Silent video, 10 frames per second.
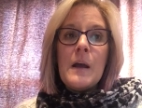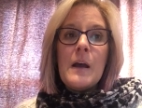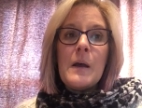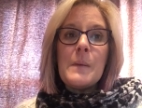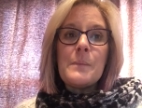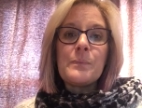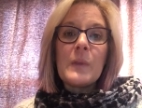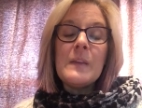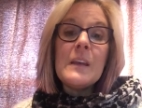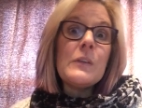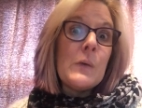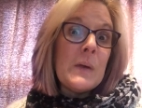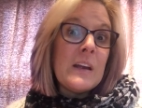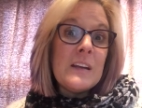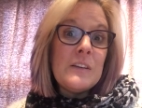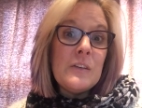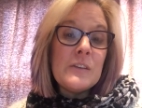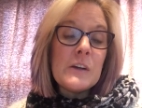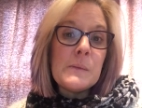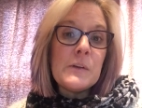And that's what we get into in
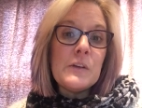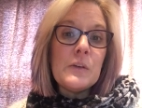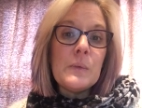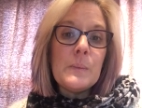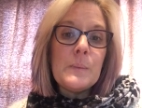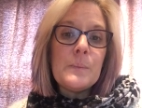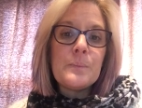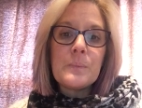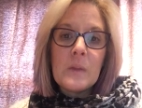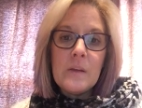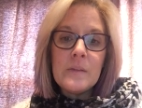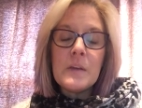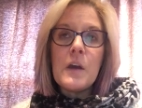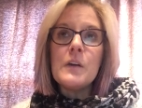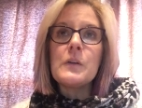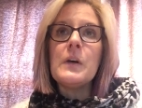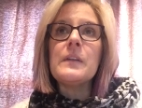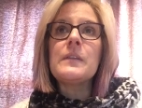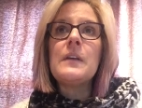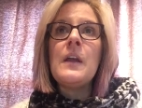chapter 2, is the
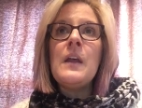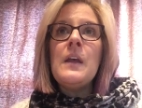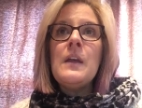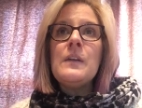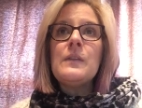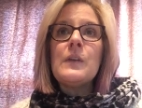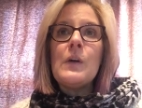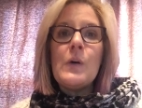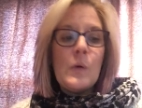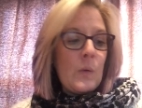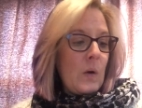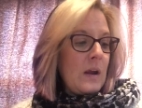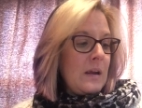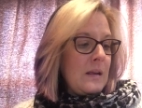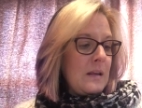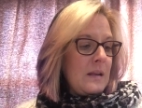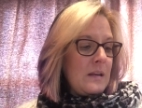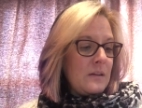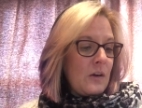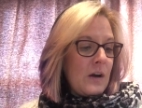conquest. So
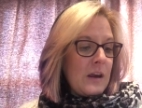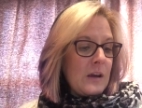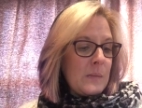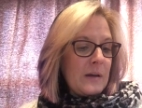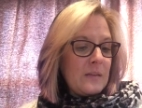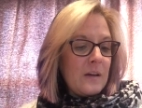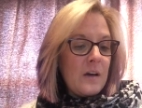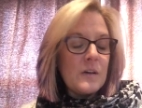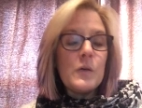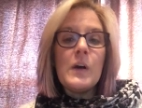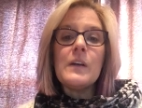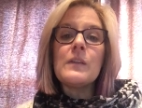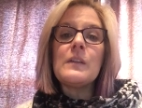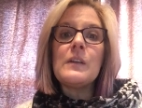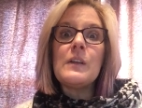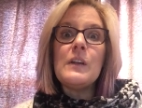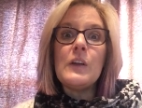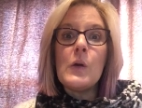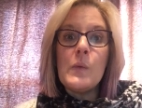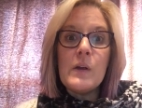in talking about the conquest, you
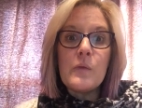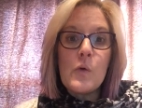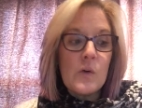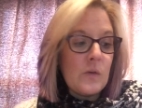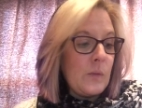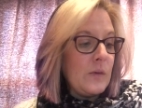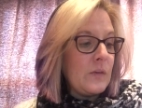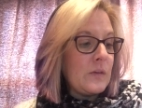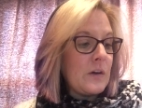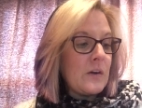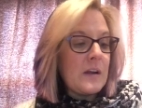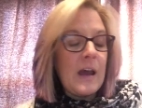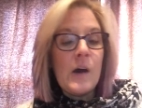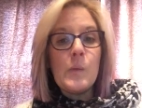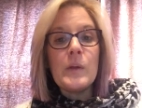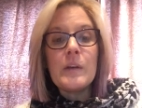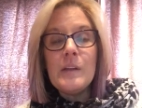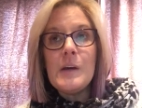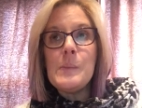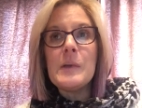know, we of course will start out with
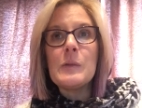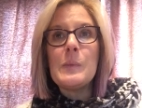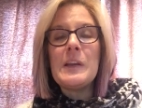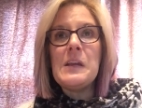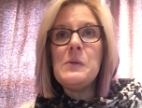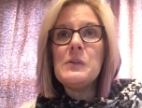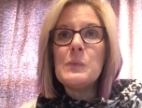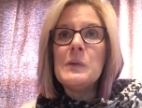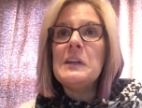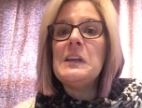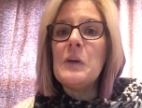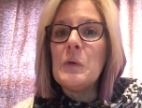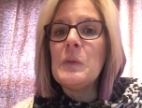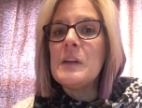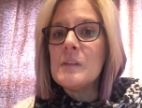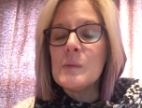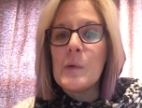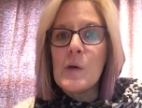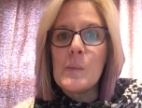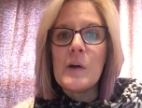Columbus, but he was really only a
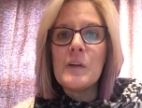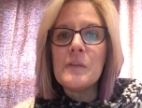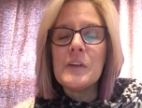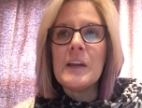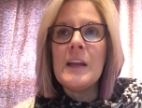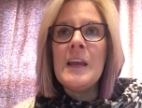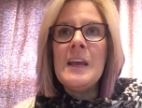small part of it.